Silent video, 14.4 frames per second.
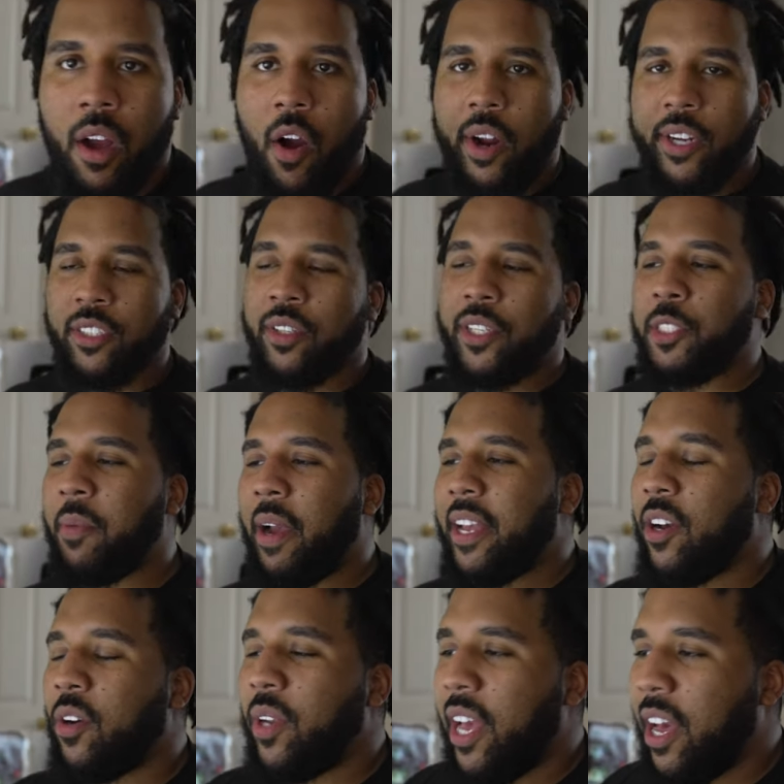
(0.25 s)
All right, so this might
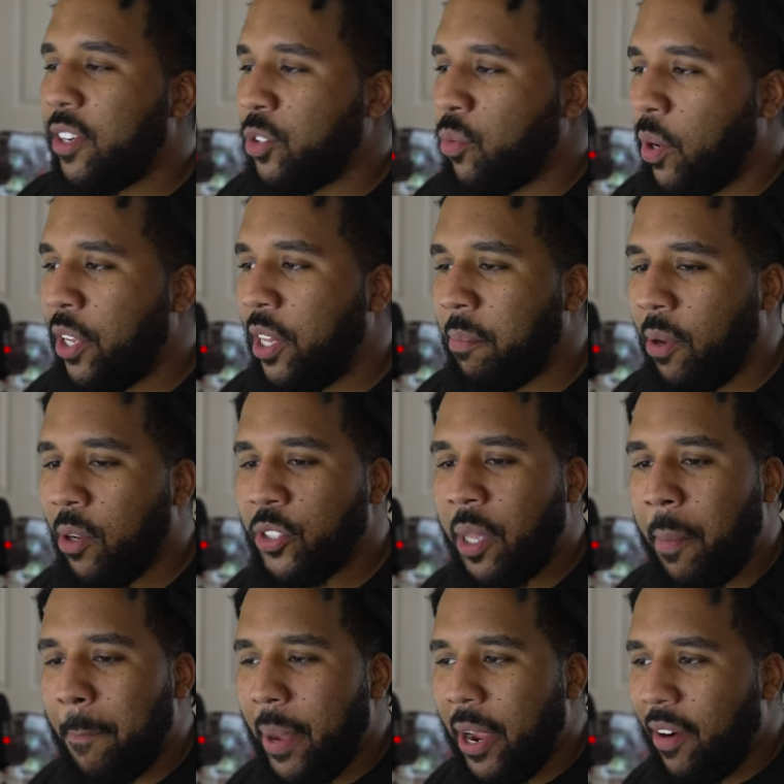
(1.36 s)
go down as one of the most
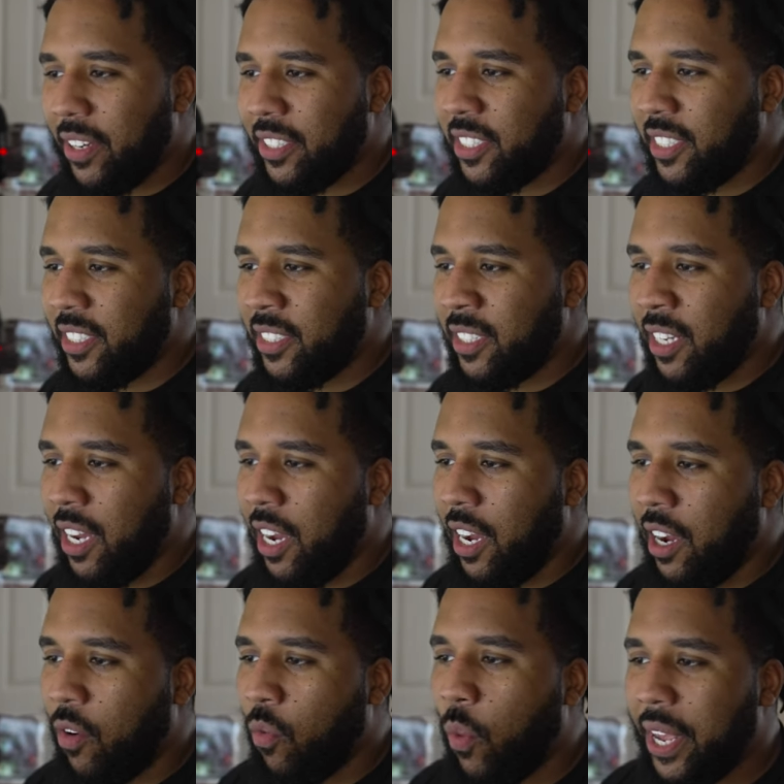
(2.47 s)
embarrassing
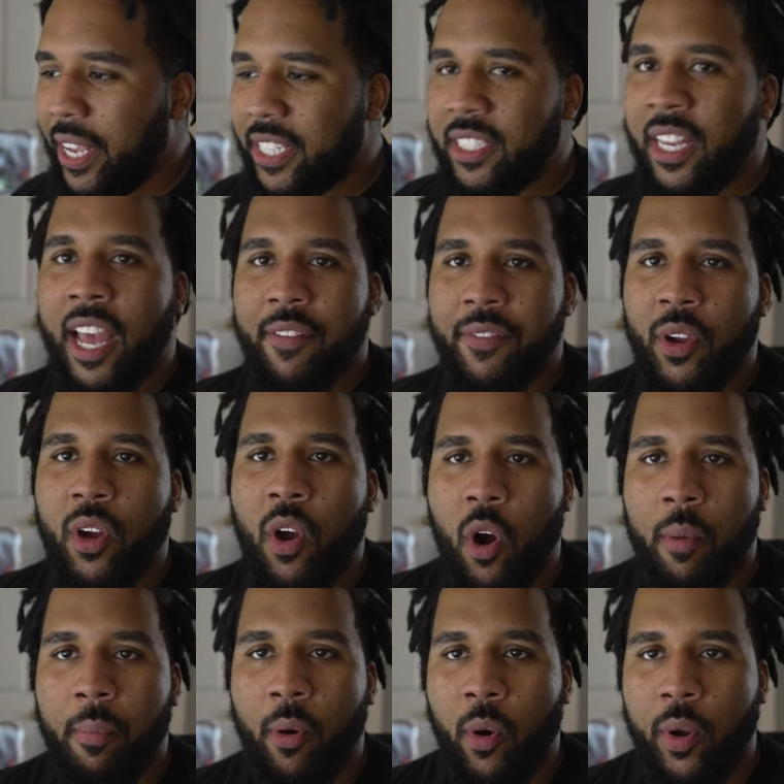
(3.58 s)
uh, ways to have your
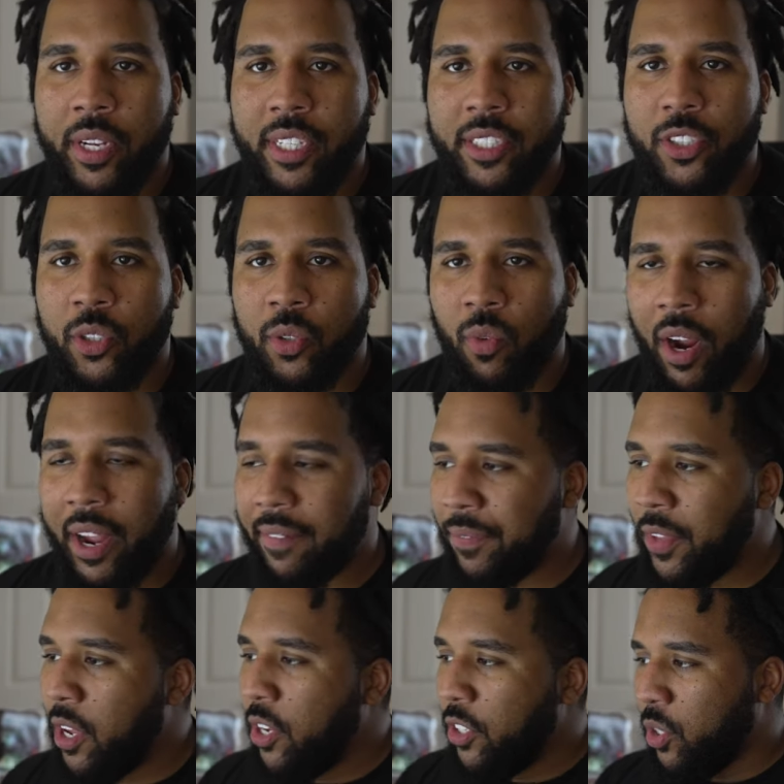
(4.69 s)
car broken into,
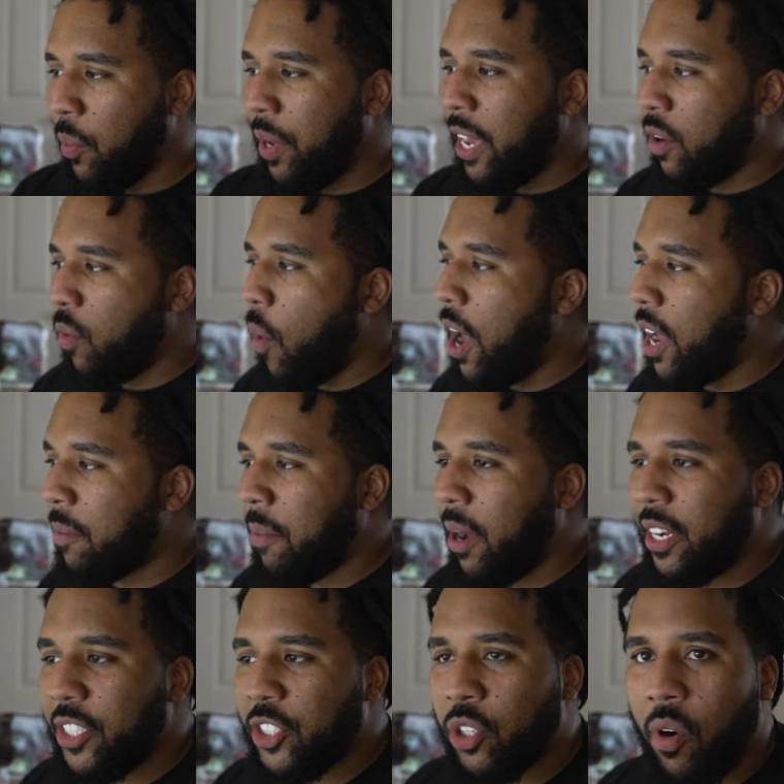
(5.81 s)
right? So we got a wide
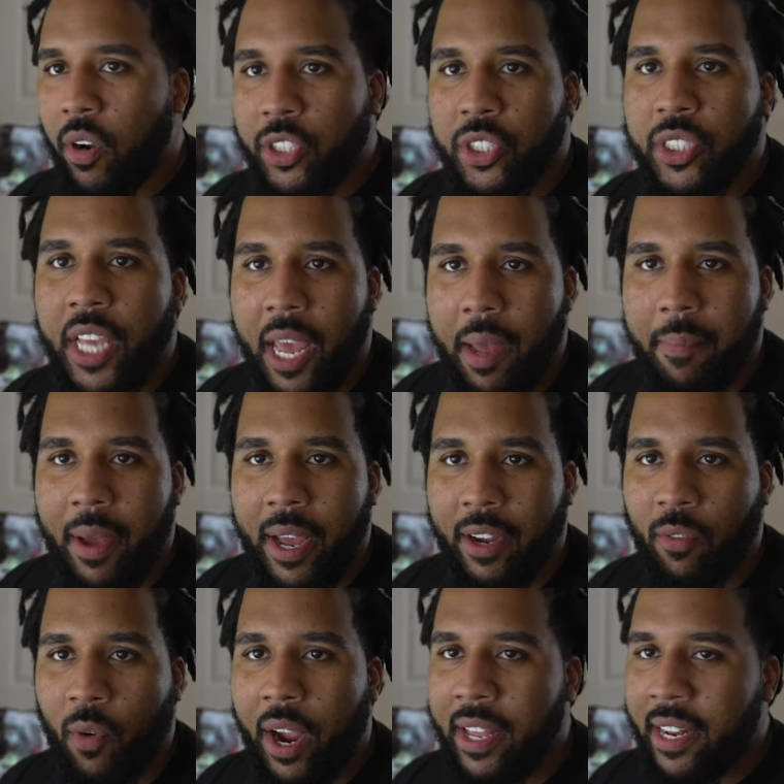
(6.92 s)
body Charger Scat Pack,
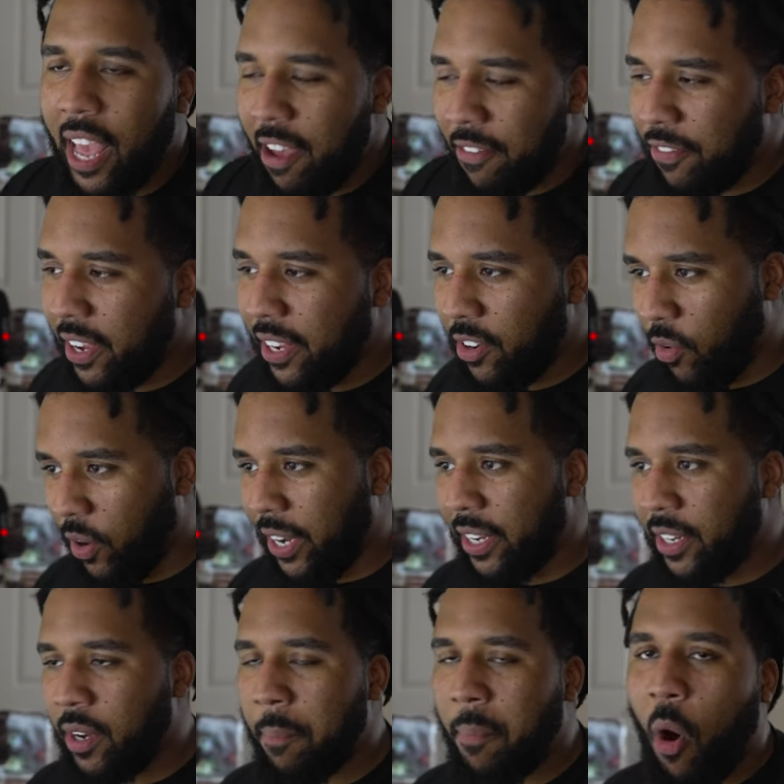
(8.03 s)
right? F8
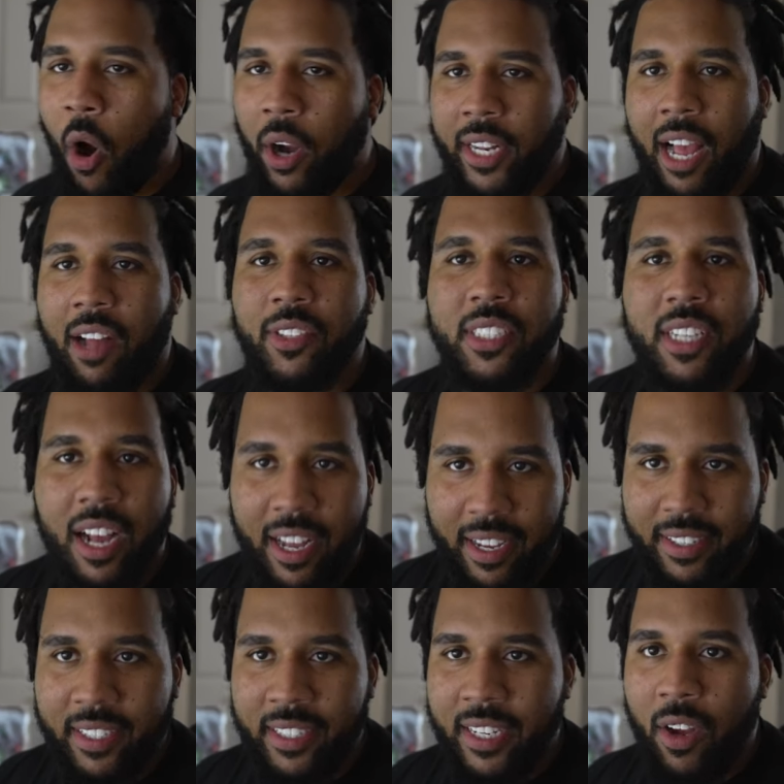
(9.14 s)
Green, parked
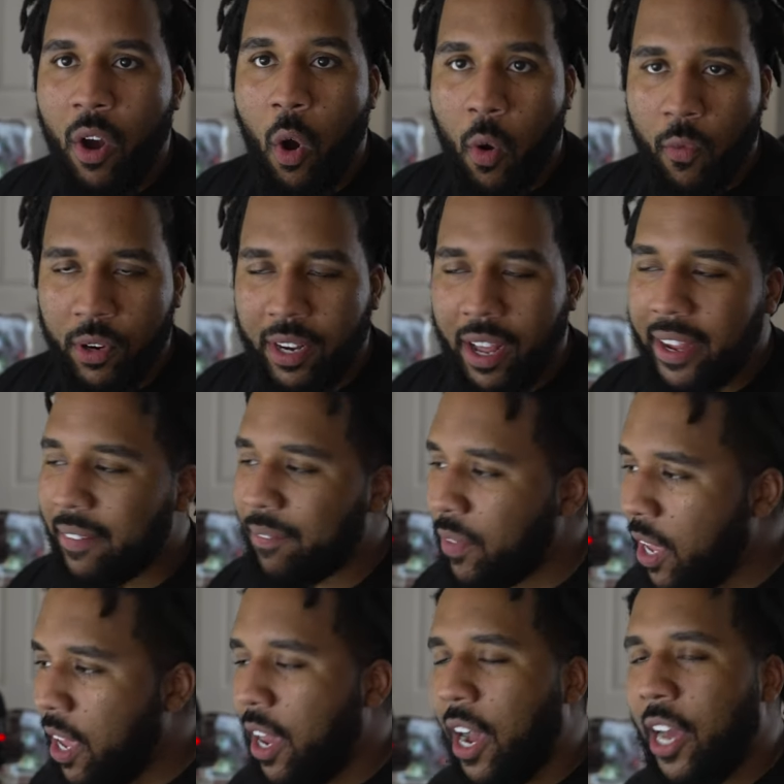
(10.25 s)
outside overnight.
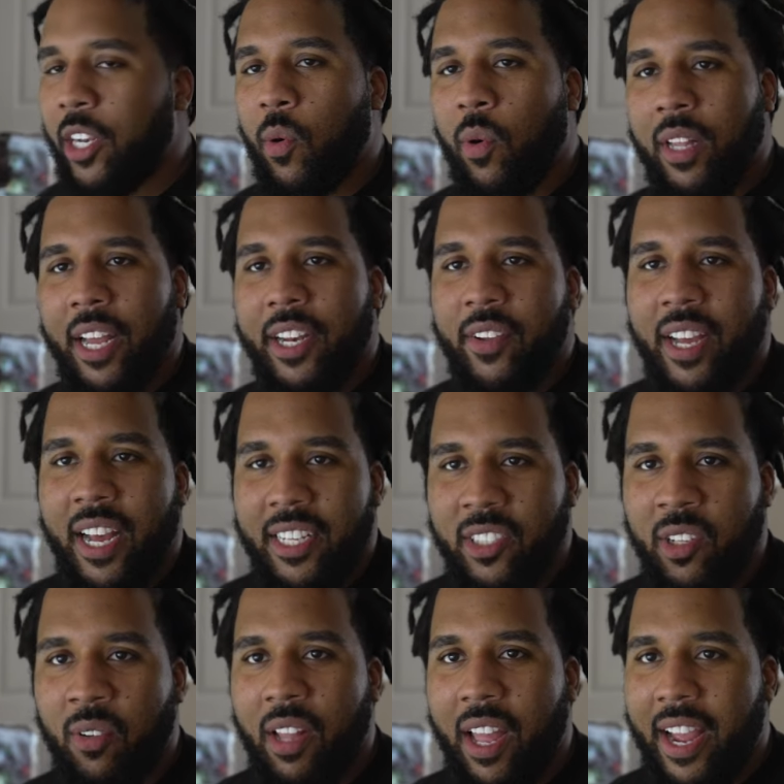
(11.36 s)
I know a lot of you guys
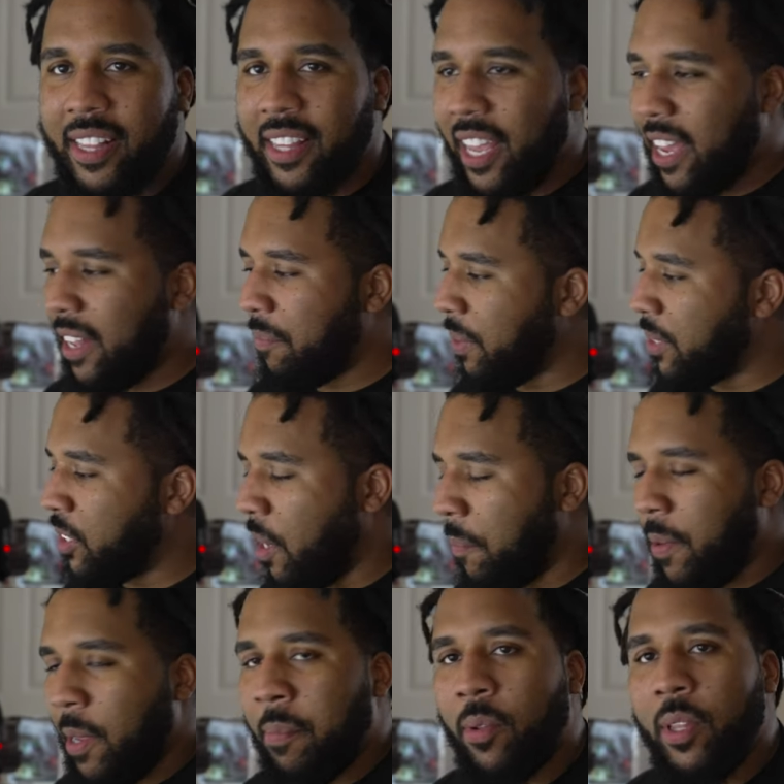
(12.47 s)
don't like that, but some
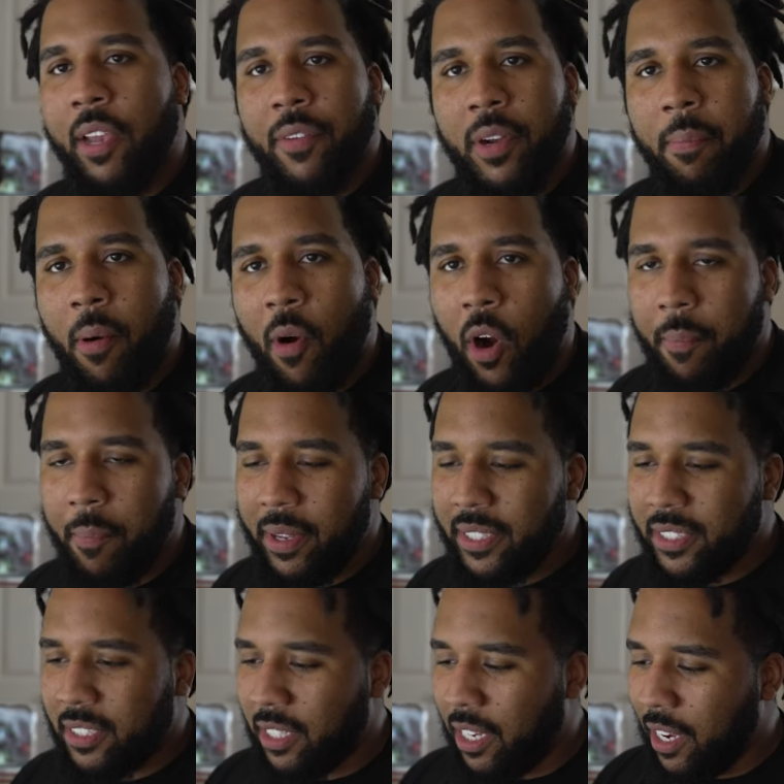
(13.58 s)
people live in
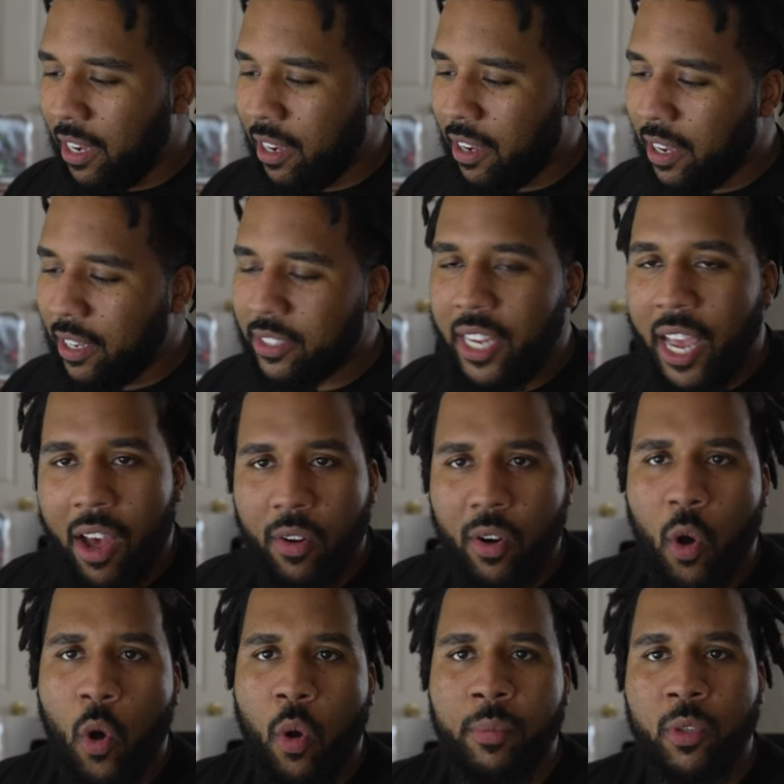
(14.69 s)
apartments, uh, uh,
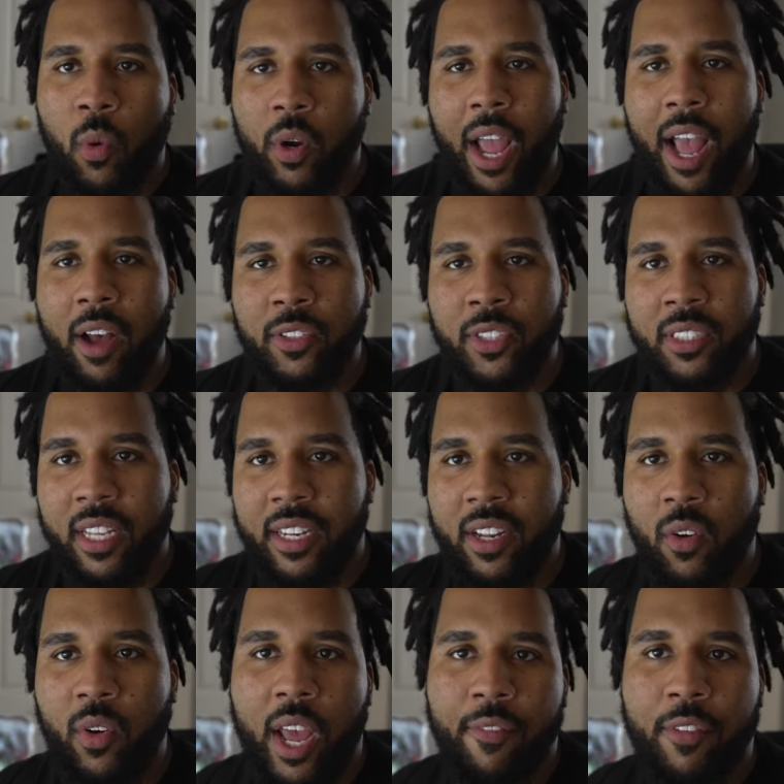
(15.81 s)
townhomes, or houses that
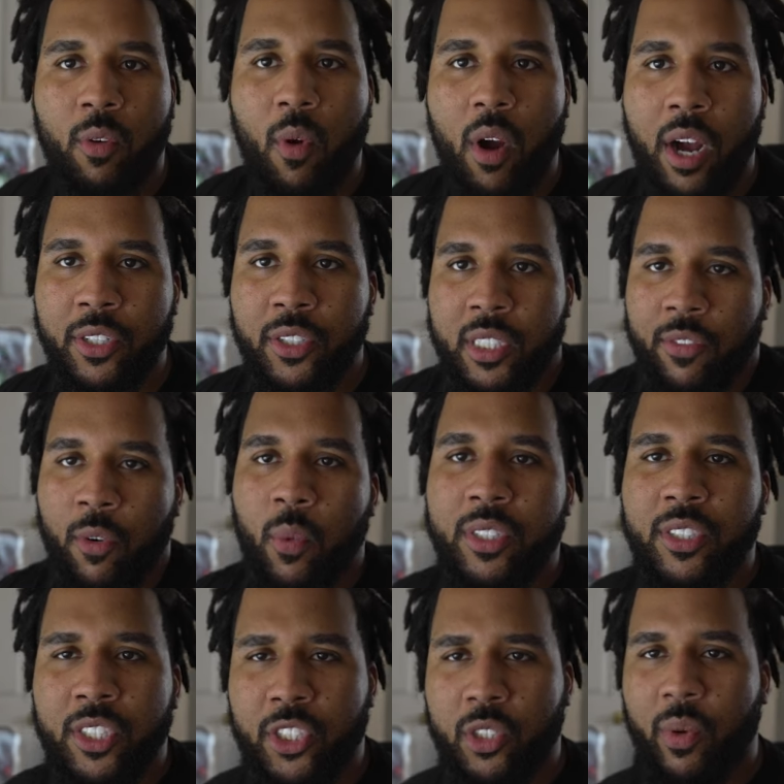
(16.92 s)
don't have garages.
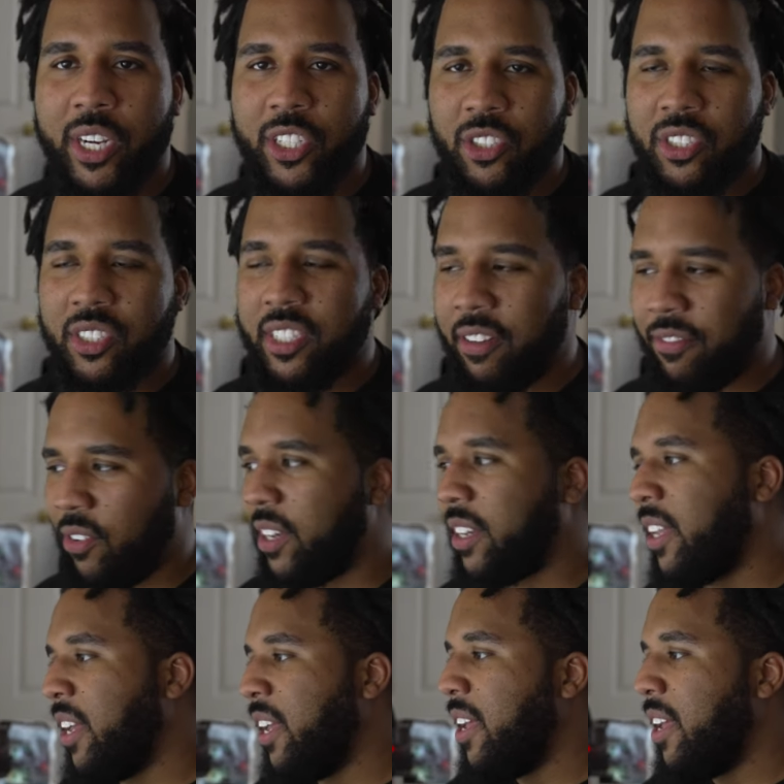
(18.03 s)
Everyone's situation is different.